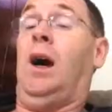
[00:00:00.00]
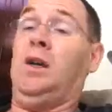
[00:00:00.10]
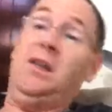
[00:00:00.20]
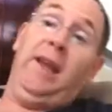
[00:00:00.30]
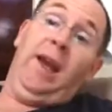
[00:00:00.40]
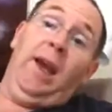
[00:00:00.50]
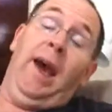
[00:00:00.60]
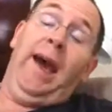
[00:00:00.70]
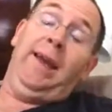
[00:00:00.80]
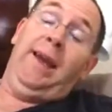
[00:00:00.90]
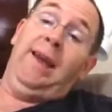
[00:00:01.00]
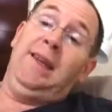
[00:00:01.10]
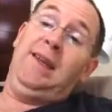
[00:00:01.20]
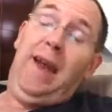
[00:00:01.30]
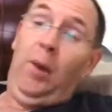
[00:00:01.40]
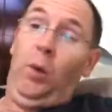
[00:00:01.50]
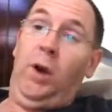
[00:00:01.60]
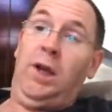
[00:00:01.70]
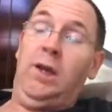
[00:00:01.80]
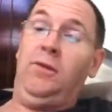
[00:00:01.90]
I was at a
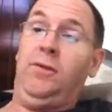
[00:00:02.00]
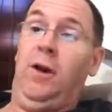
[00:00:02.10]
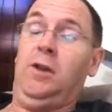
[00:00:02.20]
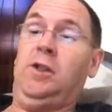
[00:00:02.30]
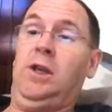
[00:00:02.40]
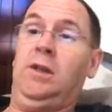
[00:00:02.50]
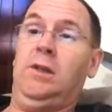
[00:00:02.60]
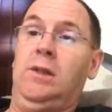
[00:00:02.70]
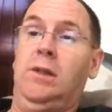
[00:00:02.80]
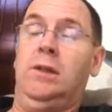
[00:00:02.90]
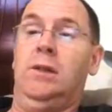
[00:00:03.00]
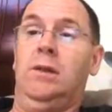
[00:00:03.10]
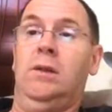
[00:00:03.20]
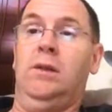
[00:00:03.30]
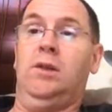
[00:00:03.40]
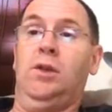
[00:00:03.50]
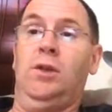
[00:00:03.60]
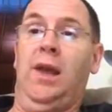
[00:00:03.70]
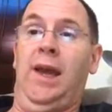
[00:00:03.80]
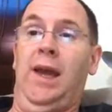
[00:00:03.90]
networking function
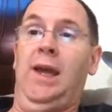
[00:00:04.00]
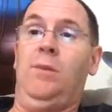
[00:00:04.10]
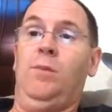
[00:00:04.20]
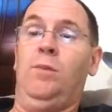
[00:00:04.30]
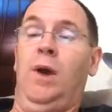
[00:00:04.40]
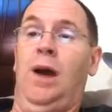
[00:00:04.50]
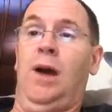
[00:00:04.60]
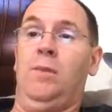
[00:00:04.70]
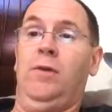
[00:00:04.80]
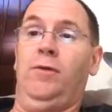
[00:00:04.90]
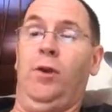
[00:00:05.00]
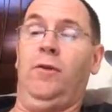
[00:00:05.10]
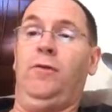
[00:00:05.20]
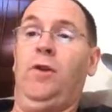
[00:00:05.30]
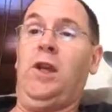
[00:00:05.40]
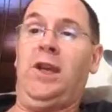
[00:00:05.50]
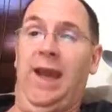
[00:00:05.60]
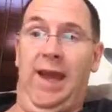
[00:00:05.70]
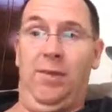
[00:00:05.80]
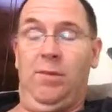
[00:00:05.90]
today before a footy
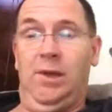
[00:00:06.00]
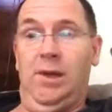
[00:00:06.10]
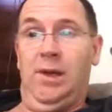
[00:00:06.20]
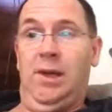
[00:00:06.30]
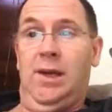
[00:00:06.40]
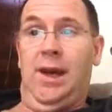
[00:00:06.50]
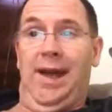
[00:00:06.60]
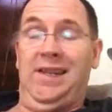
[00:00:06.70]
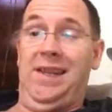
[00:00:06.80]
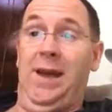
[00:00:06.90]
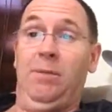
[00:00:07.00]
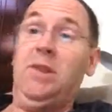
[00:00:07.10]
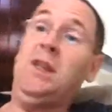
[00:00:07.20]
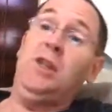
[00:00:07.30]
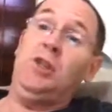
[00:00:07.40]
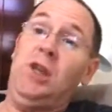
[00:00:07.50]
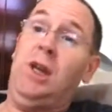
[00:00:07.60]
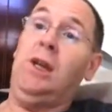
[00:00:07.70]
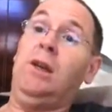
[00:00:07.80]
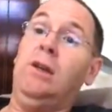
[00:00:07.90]
game at the
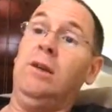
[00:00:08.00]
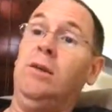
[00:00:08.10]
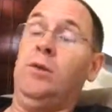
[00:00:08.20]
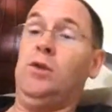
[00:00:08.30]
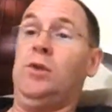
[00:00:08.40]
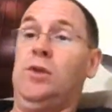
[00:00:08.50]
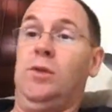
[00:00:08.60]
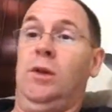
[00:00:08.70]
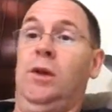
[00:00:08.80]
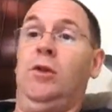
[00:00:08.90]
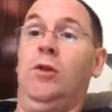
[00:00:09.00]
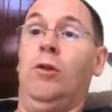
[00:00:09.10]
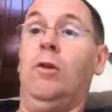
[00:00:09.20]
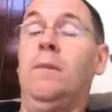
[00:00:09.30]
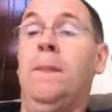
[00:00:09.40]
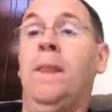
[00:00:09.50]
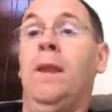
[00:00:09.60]
MCG, which was really cool.